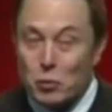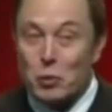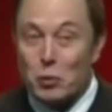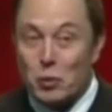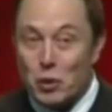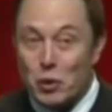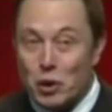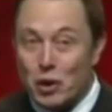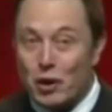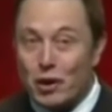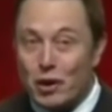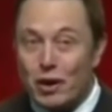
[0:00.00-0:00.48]

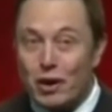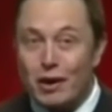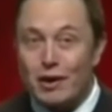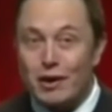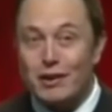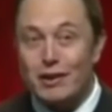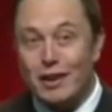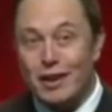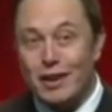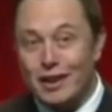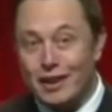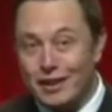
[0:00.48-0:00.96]
work
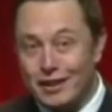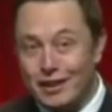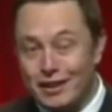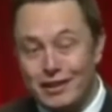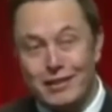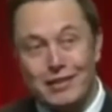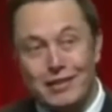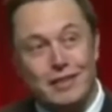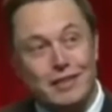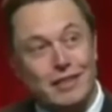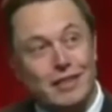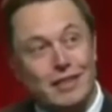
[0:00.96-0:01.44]
hard, like,
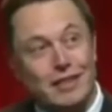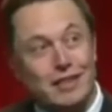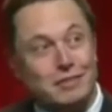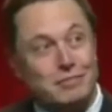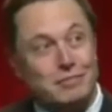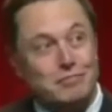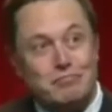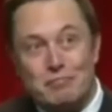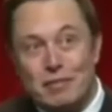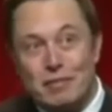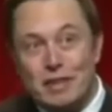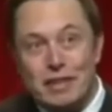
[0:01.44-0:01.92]

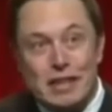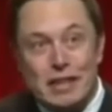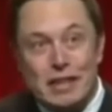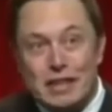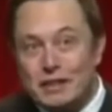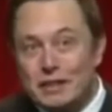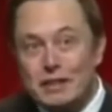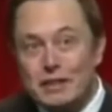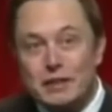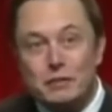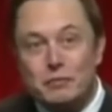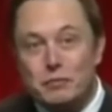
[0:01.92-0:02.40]

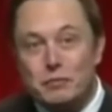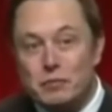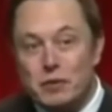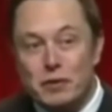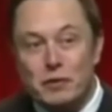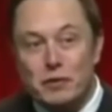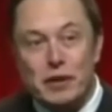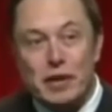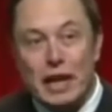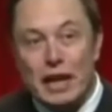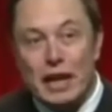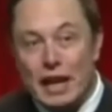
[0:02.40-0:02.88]

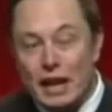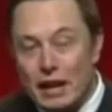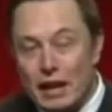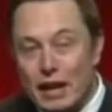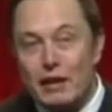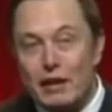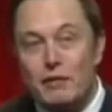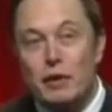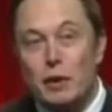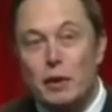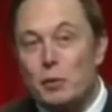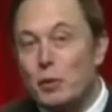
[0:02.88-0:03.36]
I mean,
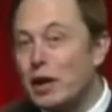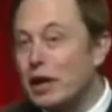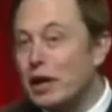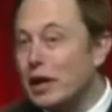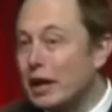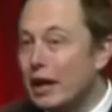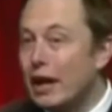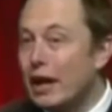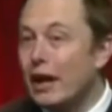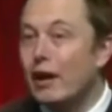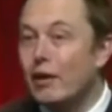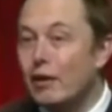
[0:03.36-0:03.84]
every
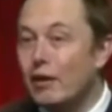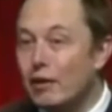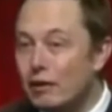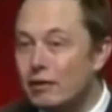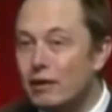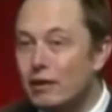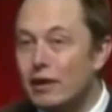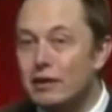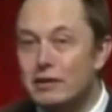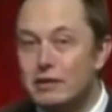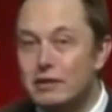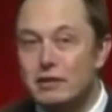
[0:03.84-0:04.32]
waking hour.
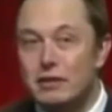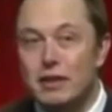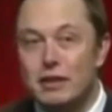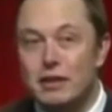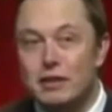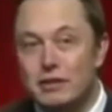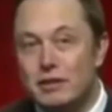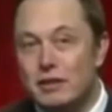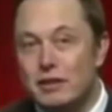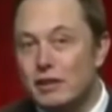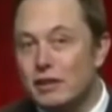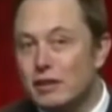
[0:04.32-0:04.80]
That's
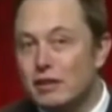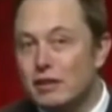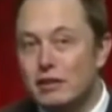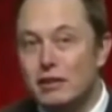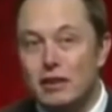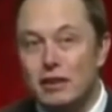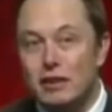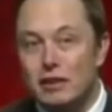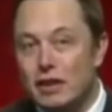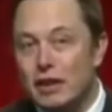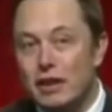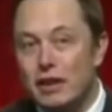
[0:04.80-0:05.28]

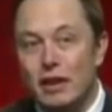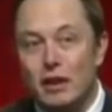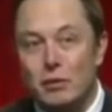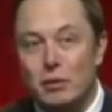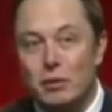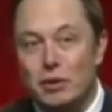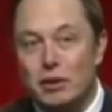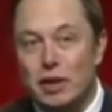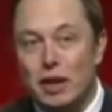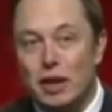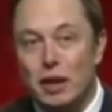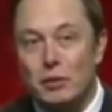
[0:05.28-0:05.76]
the thing I
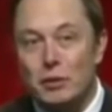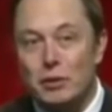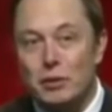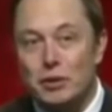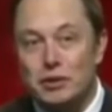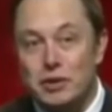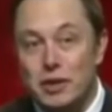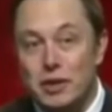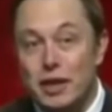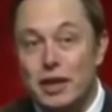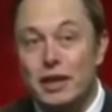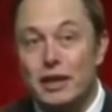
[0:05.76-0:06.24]
would
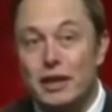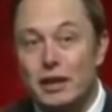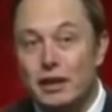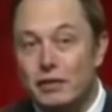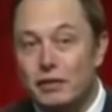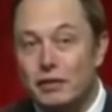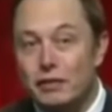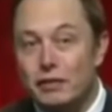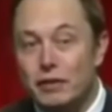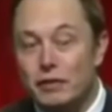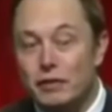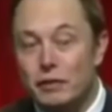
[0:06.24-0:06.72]
say,
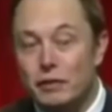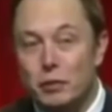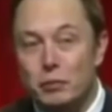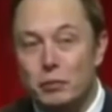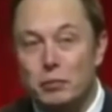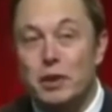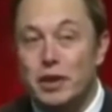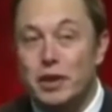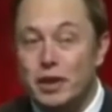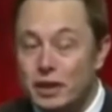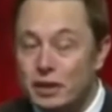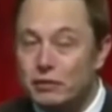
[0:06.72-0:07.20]

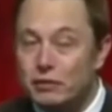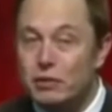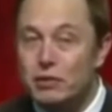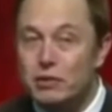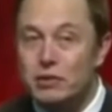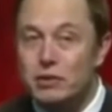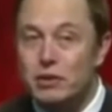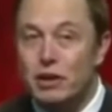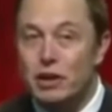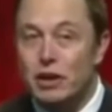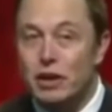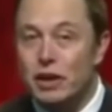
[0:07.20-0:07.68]
particularly if you're
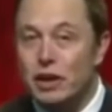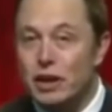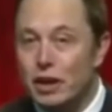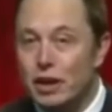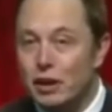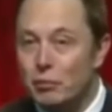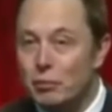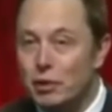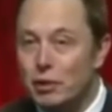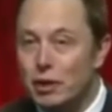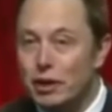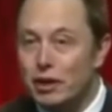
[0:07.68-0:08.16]
starting a
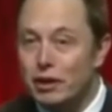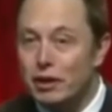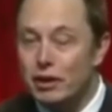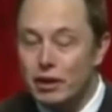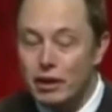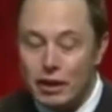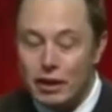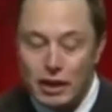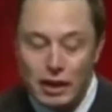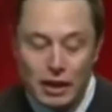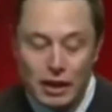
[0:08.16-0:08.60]
company.